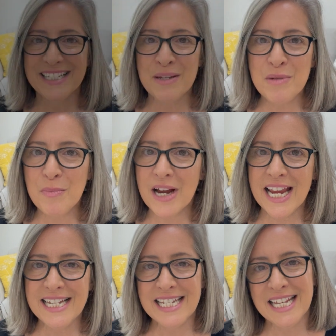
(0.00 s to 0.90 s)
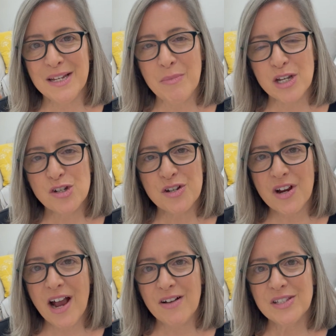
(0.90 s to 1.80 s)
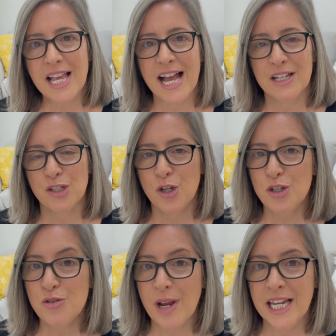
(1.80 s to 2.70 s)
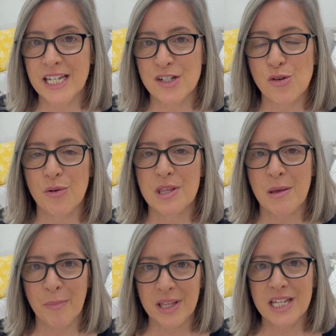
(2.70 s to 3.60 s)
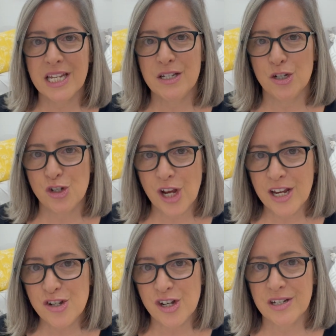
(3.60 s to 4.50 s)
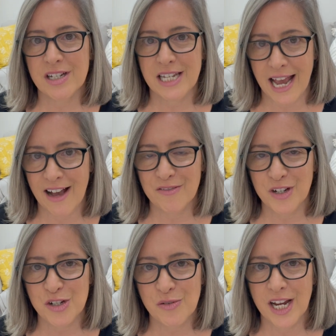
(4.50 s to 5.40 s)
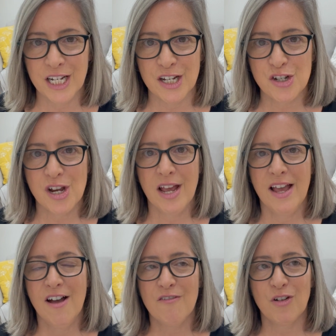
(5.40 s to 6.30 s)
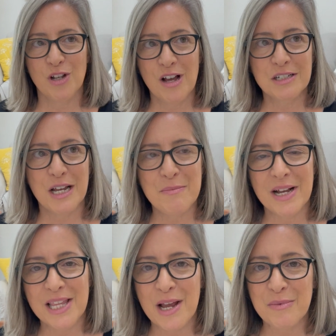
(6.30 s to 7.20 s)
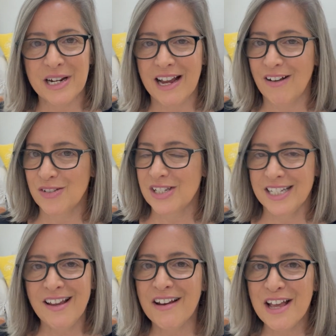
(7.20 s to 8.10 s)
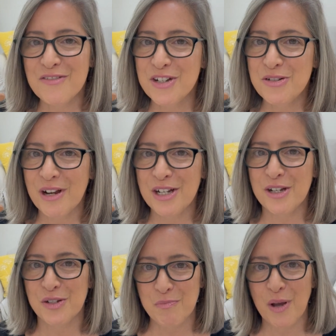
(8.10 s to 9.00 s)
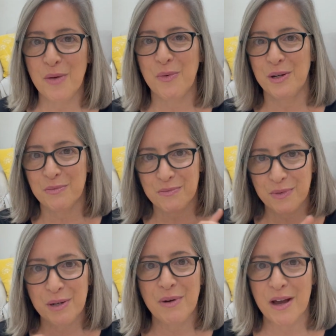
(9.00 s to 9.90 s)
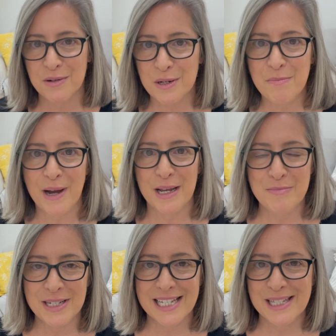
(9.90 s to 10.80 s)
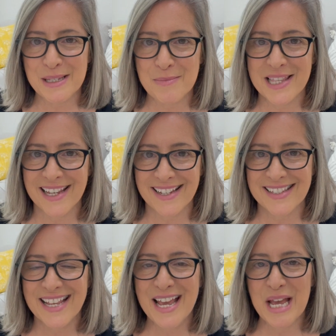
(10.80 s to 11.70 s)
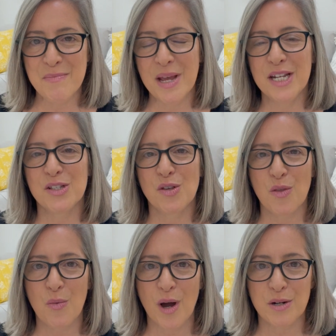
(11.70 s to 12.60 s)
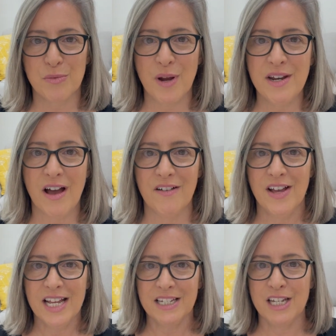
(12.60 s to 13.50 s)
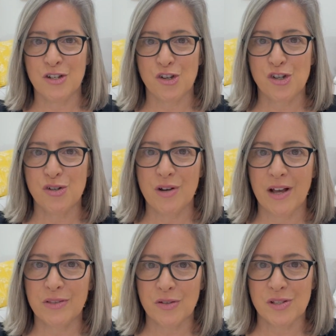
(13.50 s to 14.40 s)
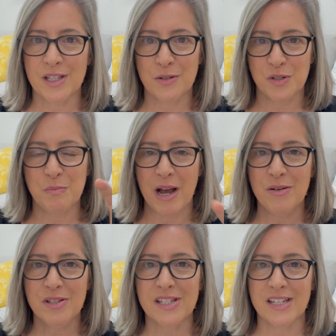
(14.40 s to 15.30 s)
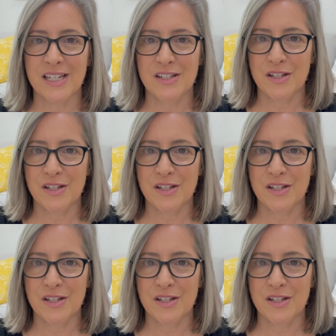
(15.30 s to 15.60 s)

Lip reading: Tip number 18, make sure your house has good drainage or the ability to change it to have good drainage. For a long time, my library house did not have good drainage, but we routed a pipe and did some things and made it so the water runoff didn't shoot out those little spouts into